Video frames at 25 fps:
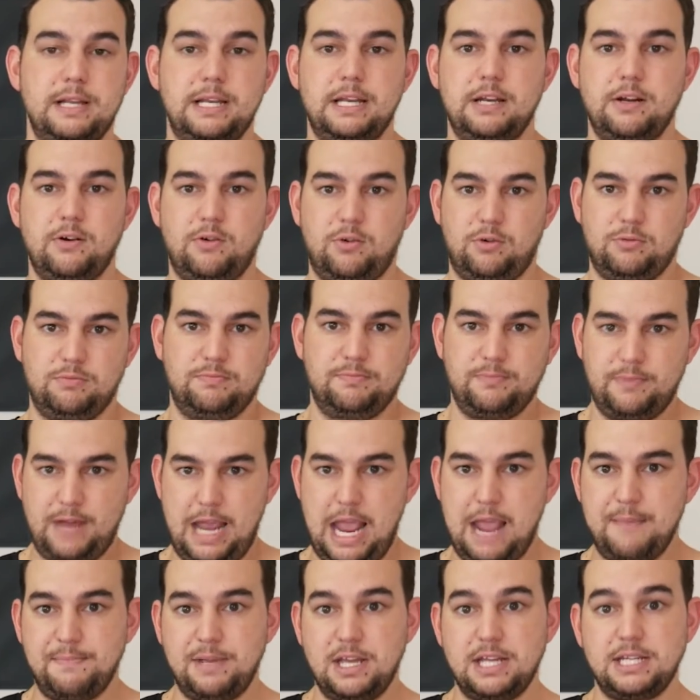or
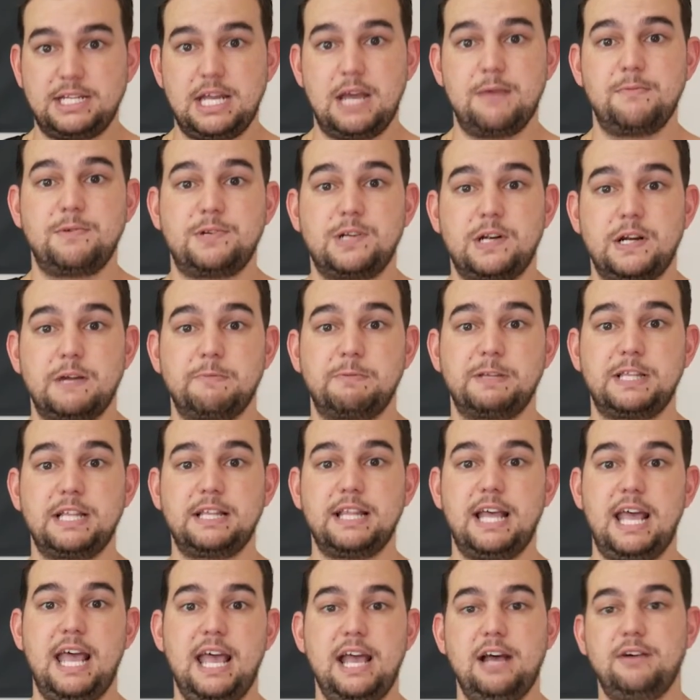ambient temperature within
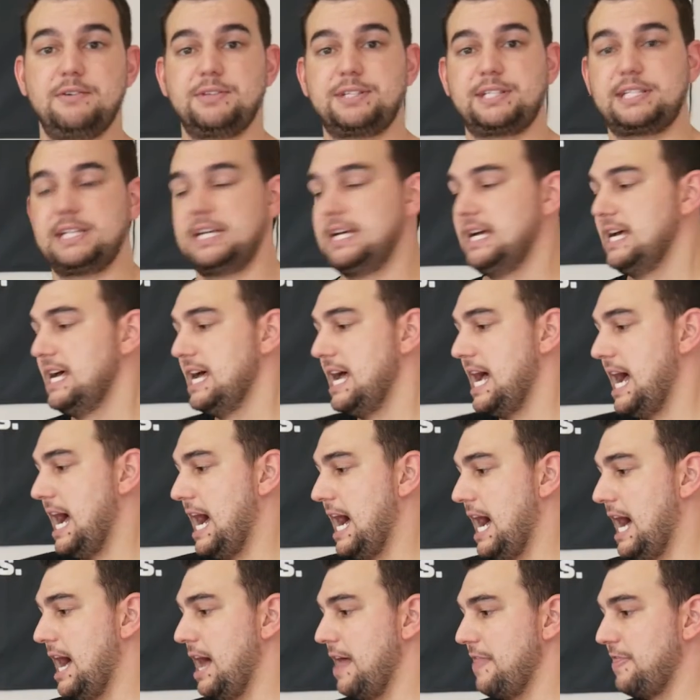the house,
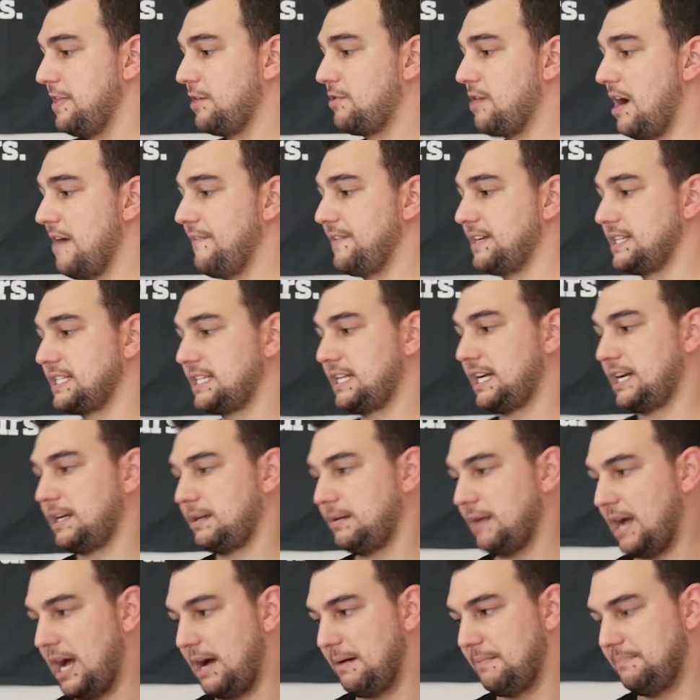the graphics
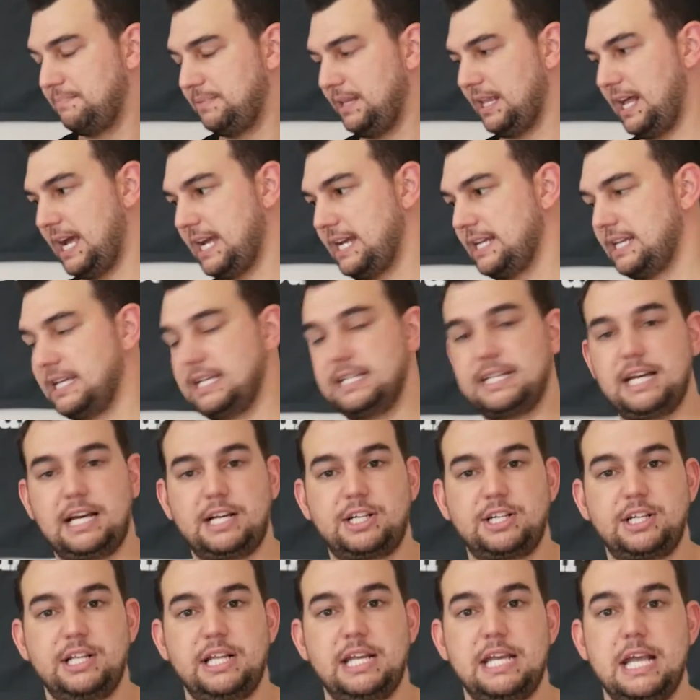plate is
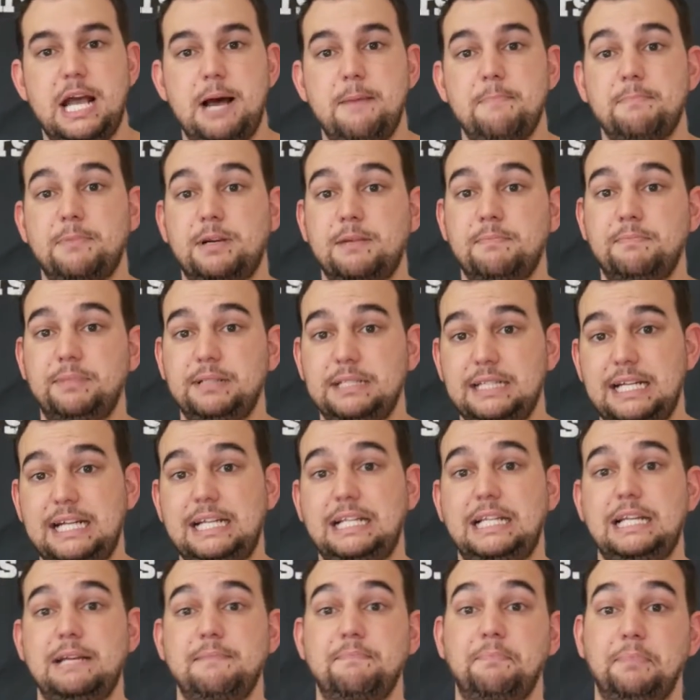actually
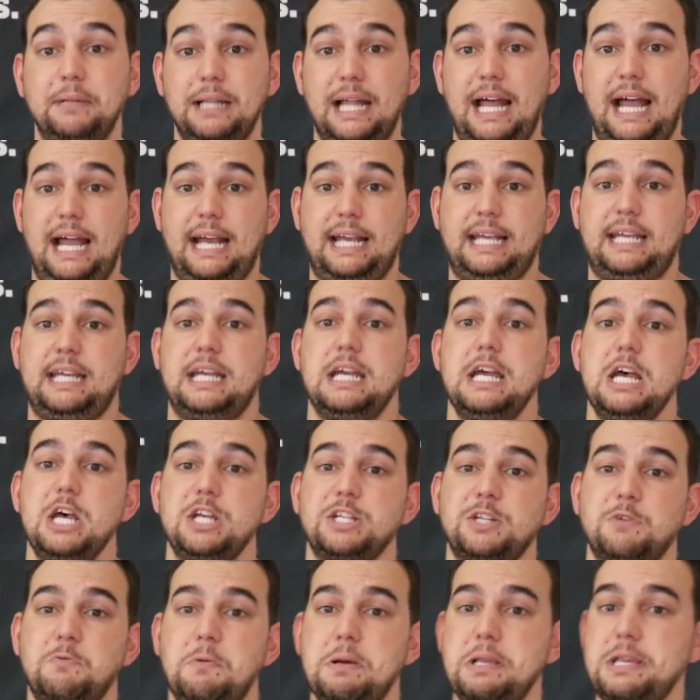completely black.
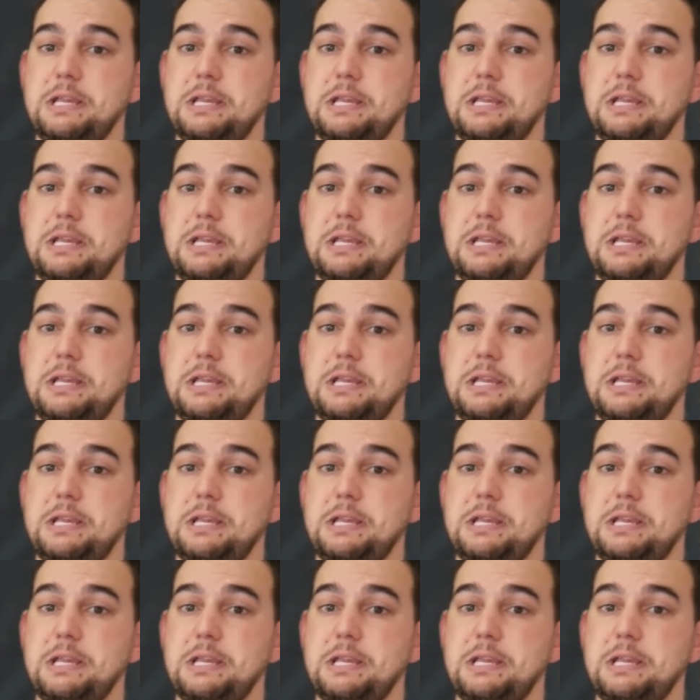So when